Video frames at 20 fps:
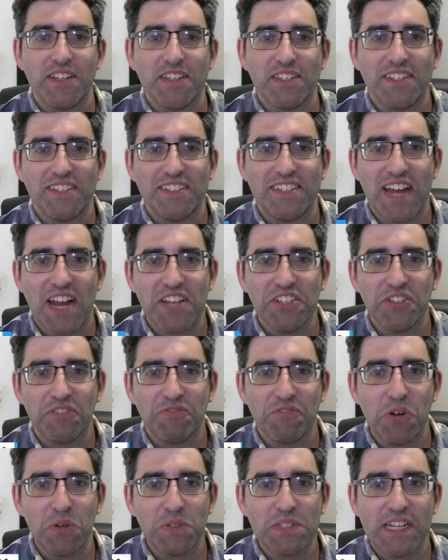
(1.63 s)
This is
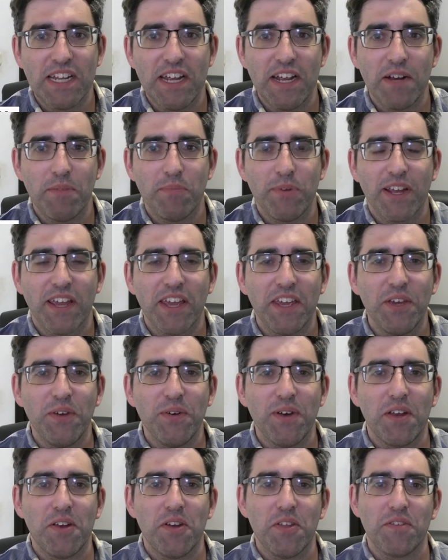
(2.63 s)
Daniel Rosehill here, bringing
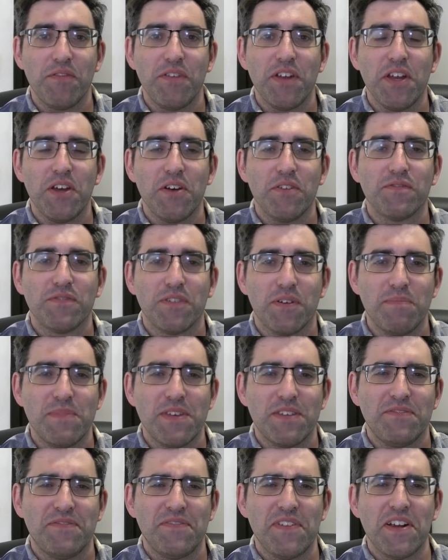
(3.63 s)
you another video from
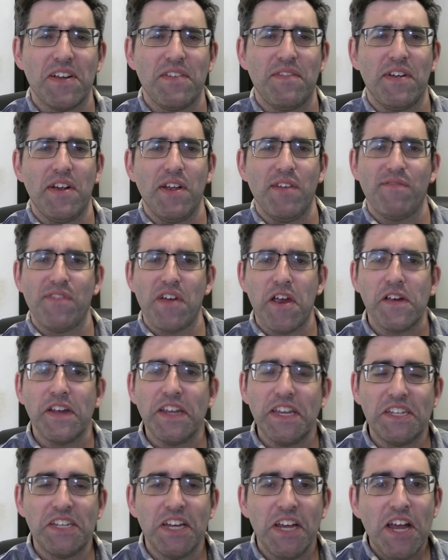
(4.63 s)
this very, very
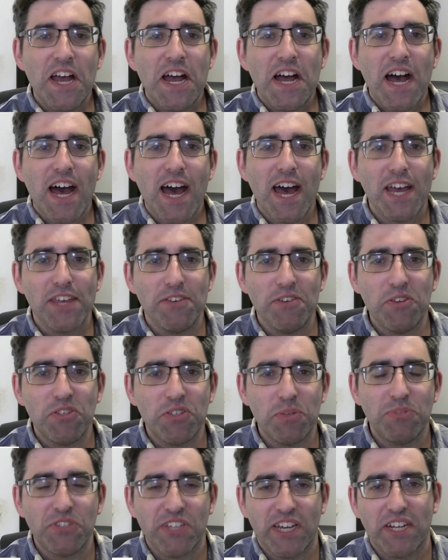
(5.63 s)
varied
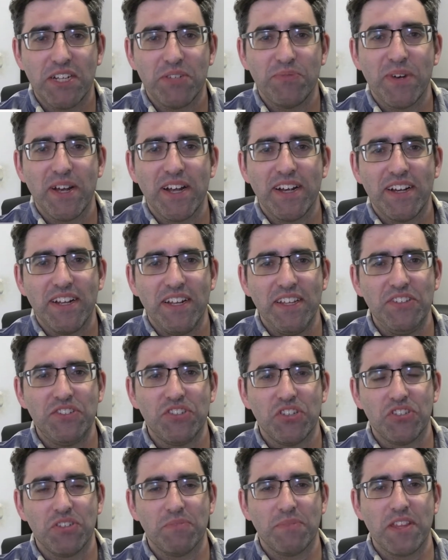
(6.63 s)
YouTube channel where, at least
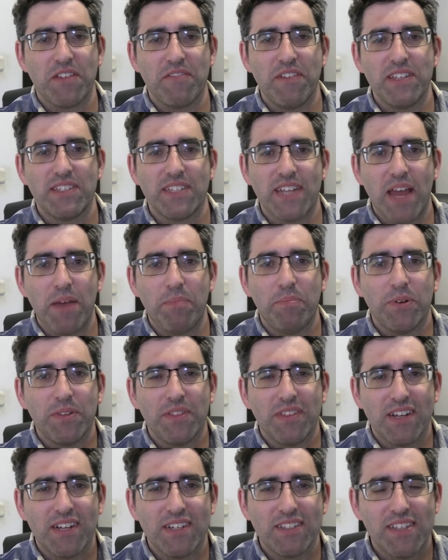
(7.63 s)
judging by the recent
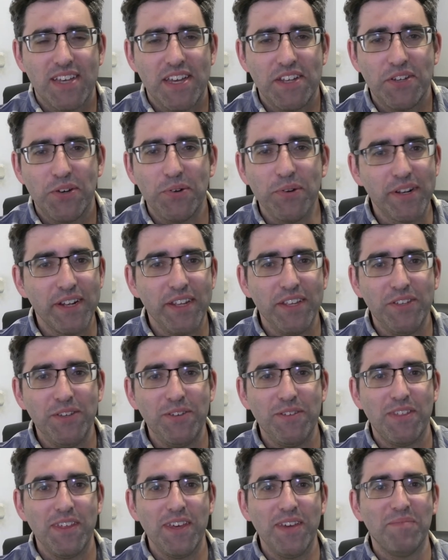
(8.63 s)
output, there's a totally
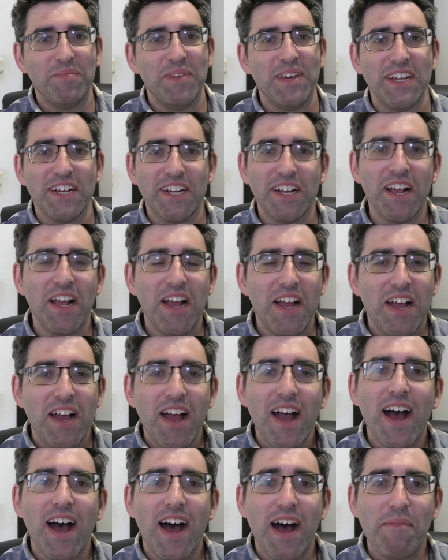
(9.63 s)
new theme here
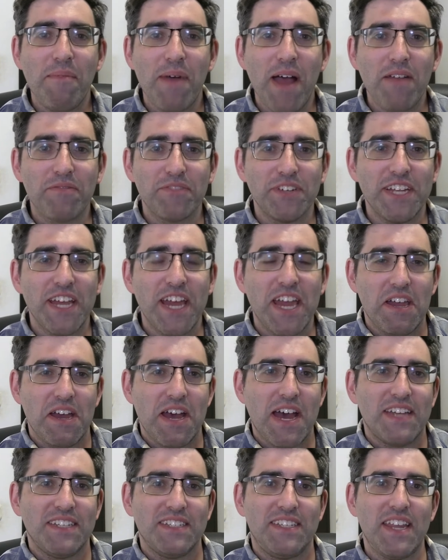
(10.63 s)
every day.
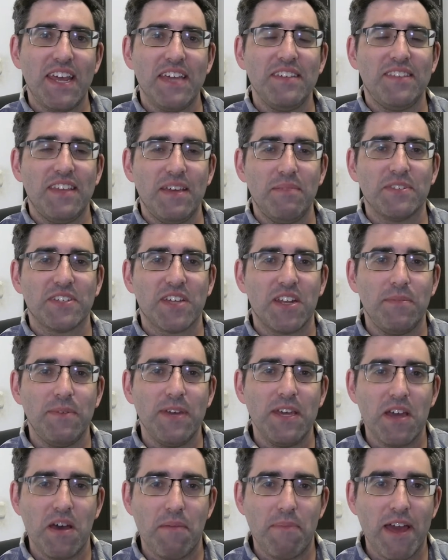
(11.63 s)
And today's theme is going to
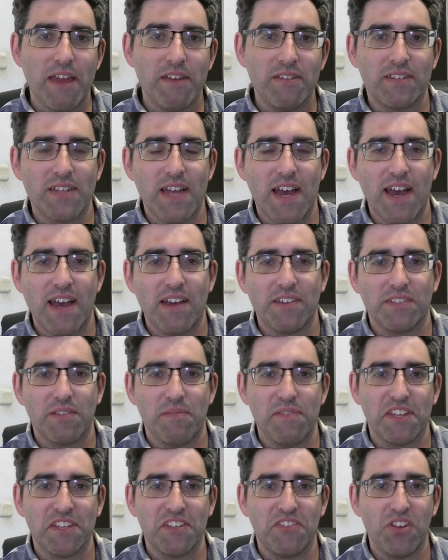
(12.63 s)
be about
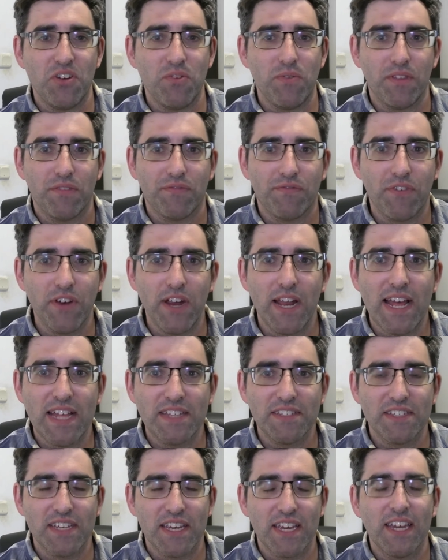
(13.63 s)
something to do with
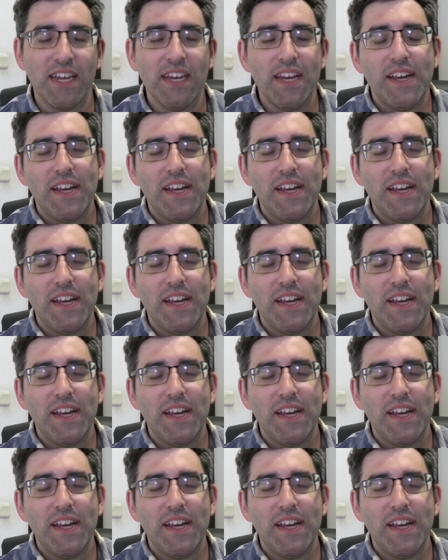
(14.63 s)
freelancing.